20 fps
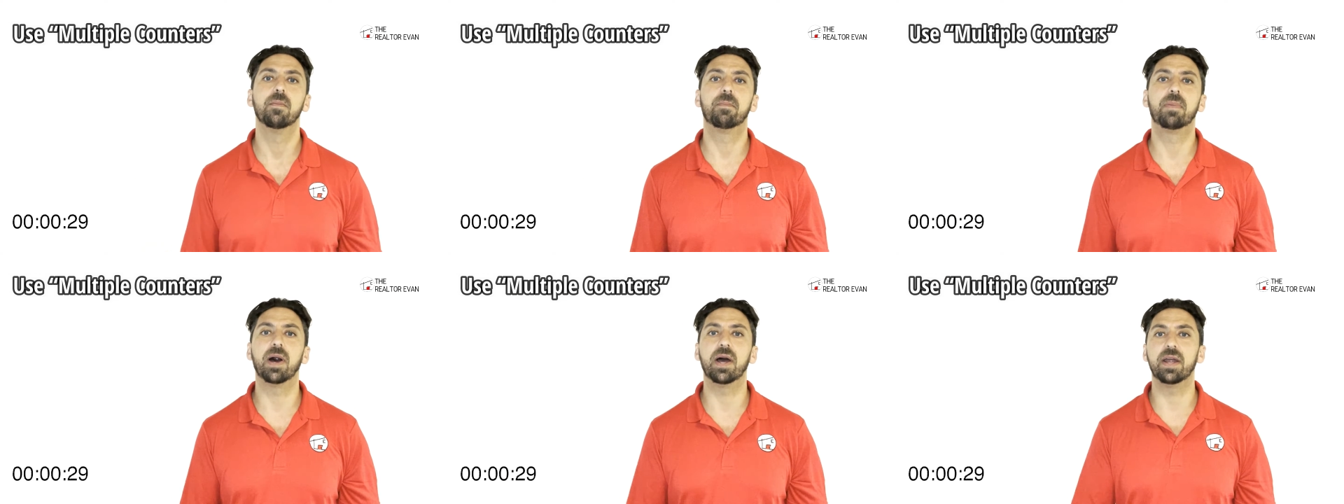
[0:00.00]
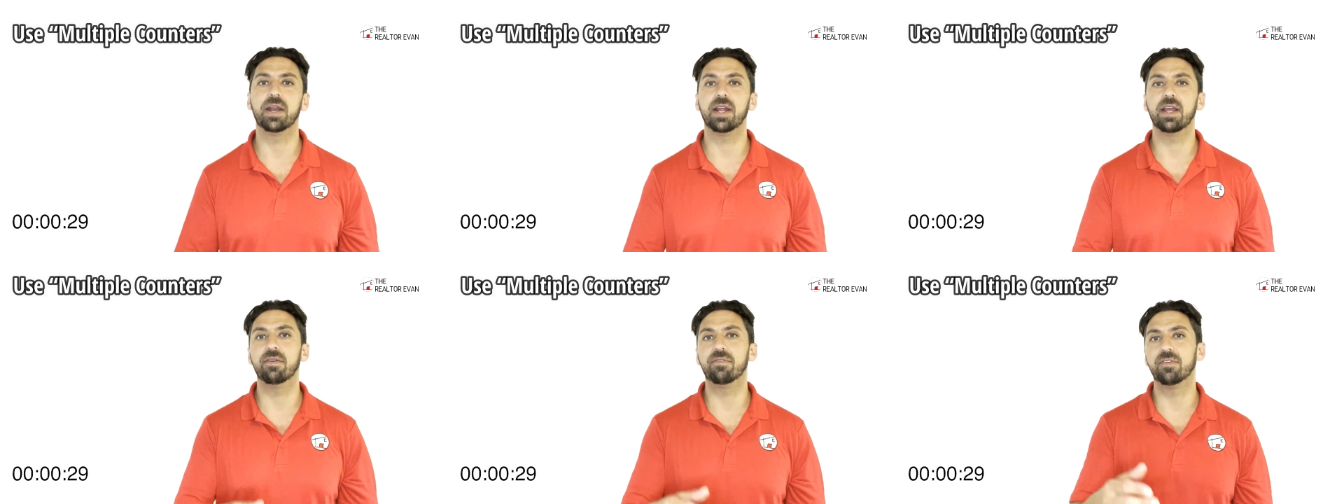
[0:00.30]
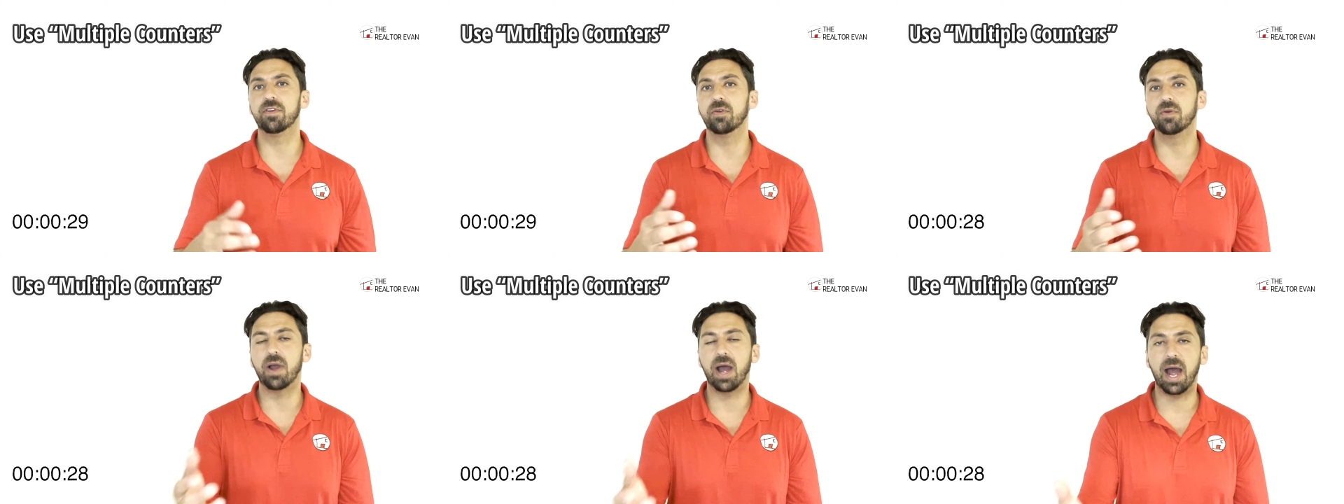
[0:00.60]
But if
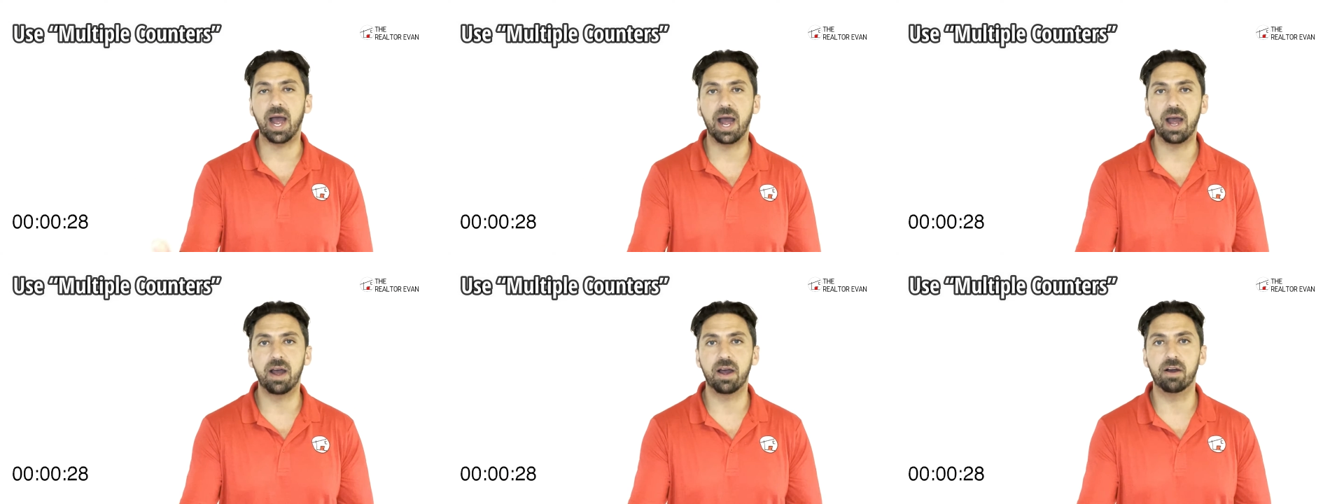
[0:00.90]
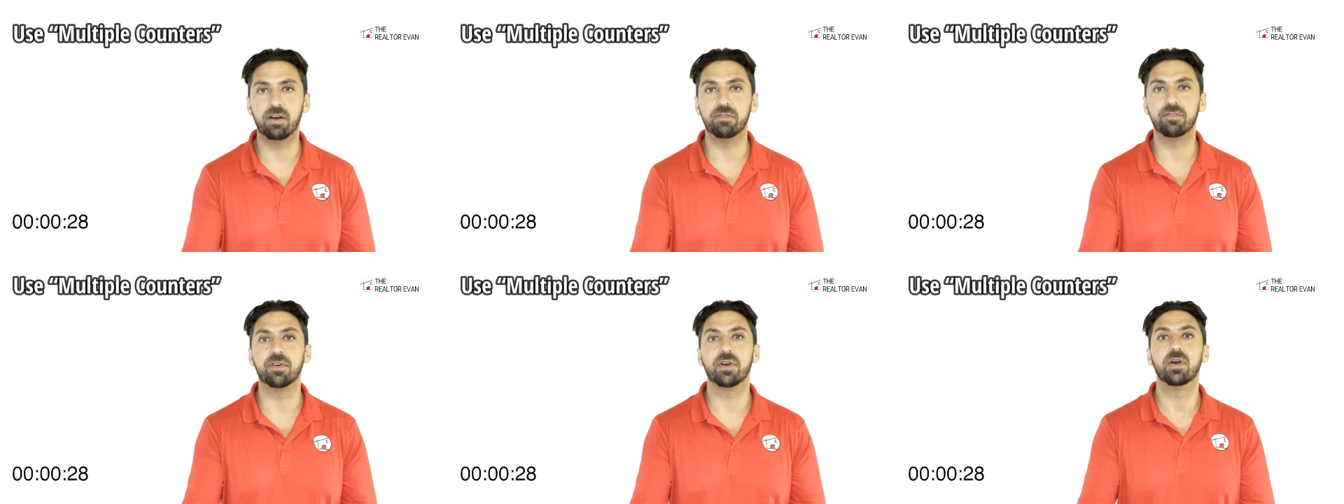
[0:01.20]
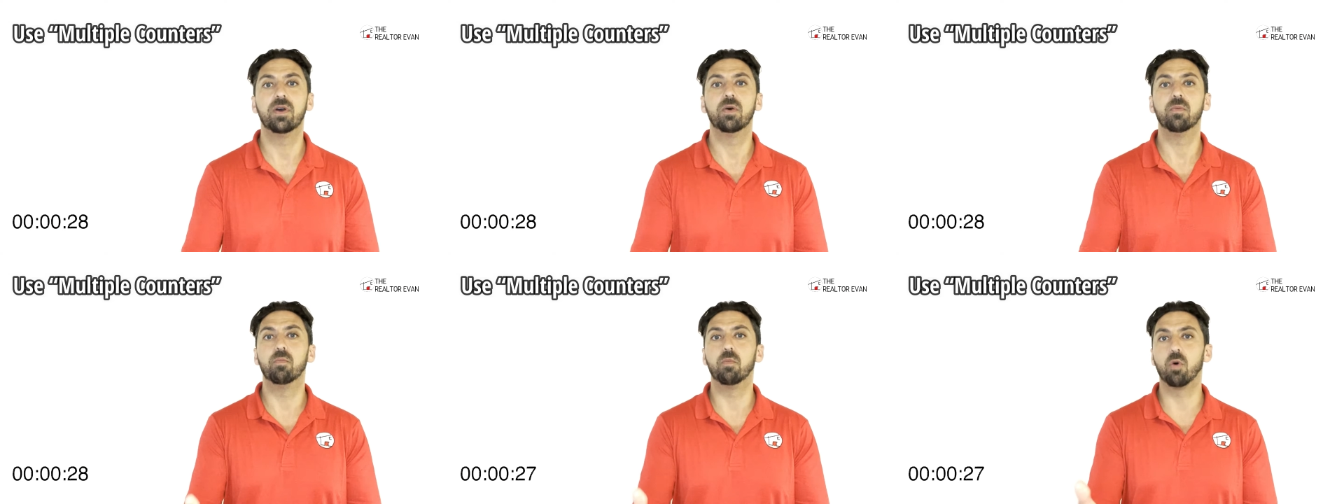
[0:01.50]
you have
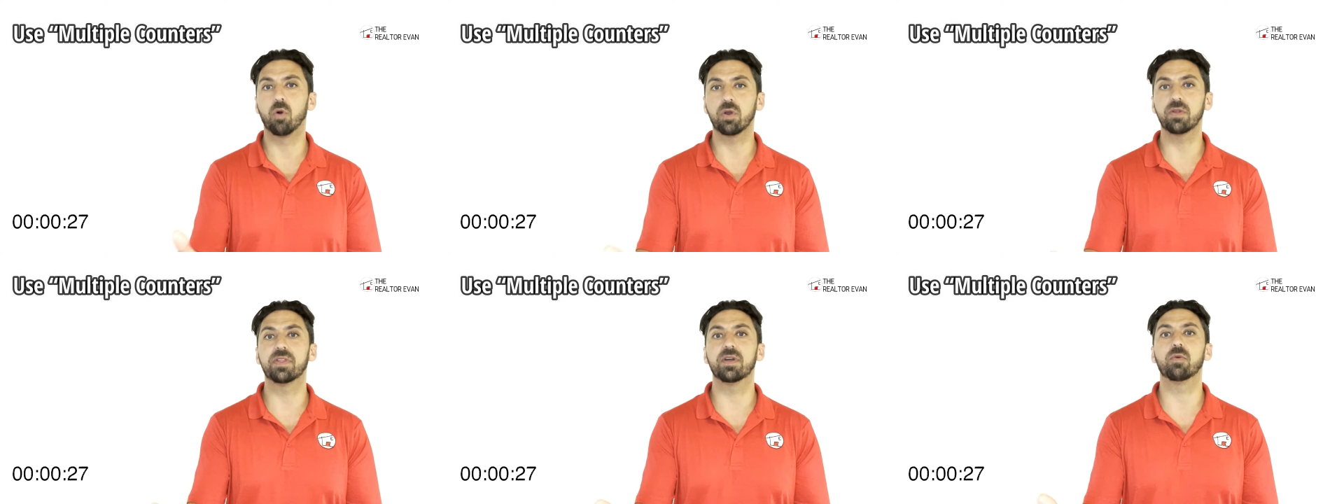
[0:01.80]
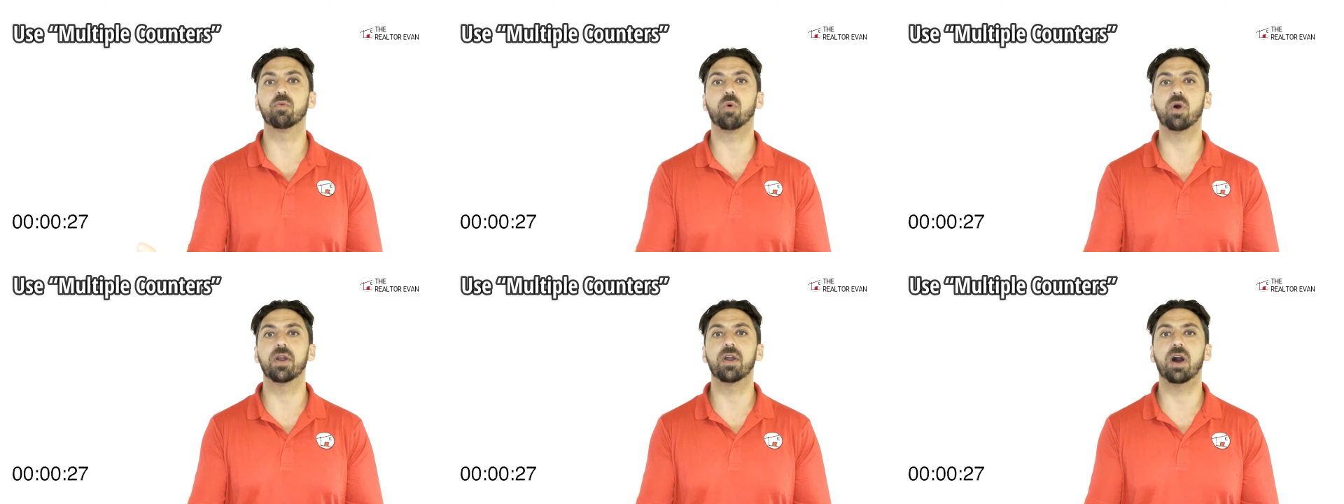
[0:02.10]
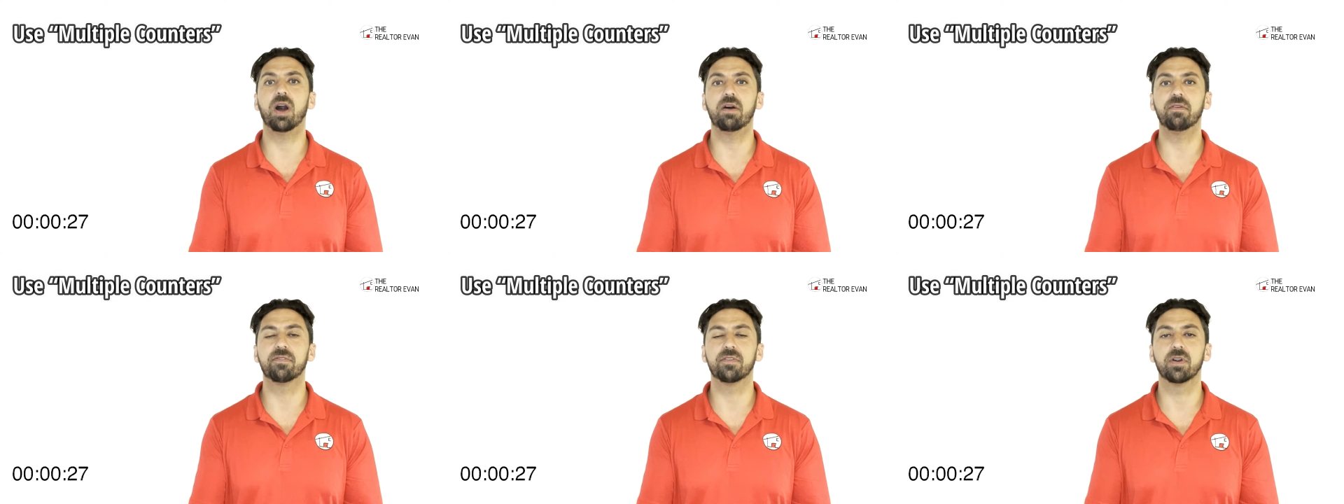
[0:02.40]
more than one
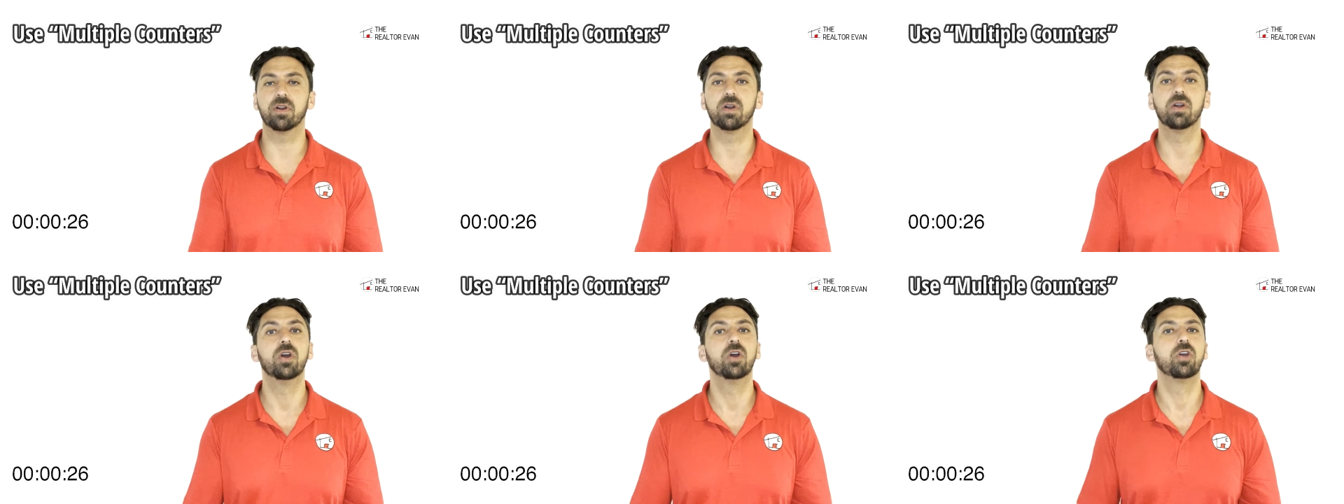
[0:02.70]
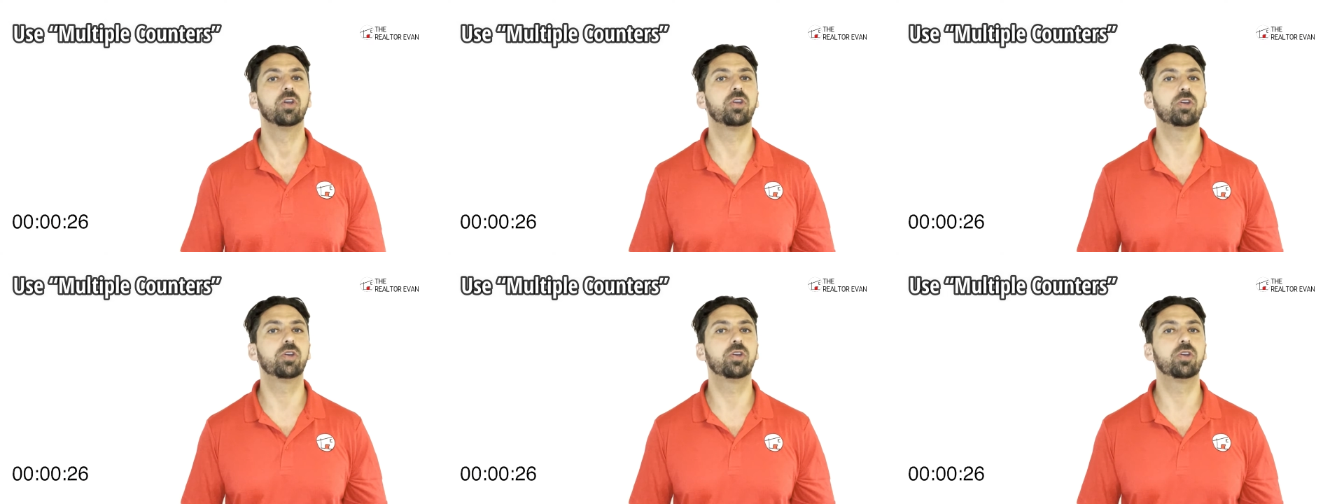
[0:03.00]
offer,